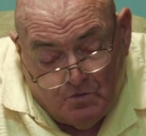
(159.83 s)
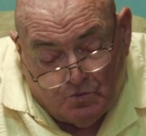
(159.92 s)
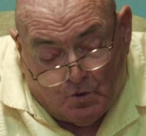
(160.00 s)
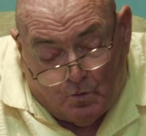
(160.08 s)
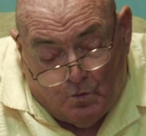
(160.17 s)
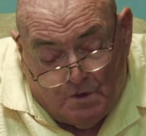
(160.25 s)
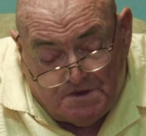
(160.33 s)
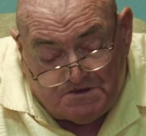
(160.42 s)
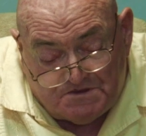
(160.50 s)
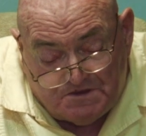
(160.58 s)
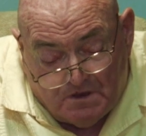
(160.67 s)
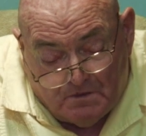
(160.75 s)
The
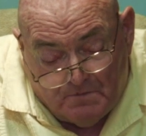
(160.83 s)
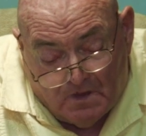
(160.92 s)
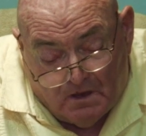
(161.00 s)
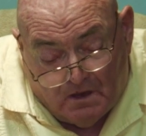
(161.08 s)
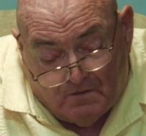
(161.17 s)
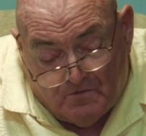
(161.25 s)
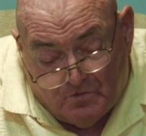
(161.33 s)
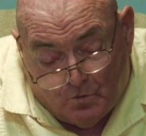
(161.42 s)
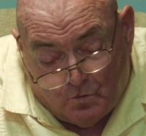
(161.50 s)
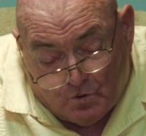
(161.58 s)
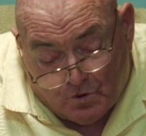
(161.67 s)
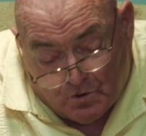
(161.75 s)
wisdom of the
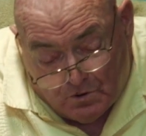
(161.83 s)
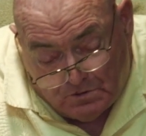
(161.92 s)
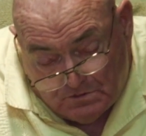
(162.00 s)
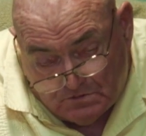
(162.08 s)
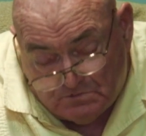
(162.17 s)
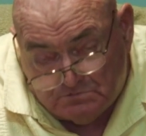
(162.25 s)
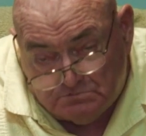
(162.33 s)
world?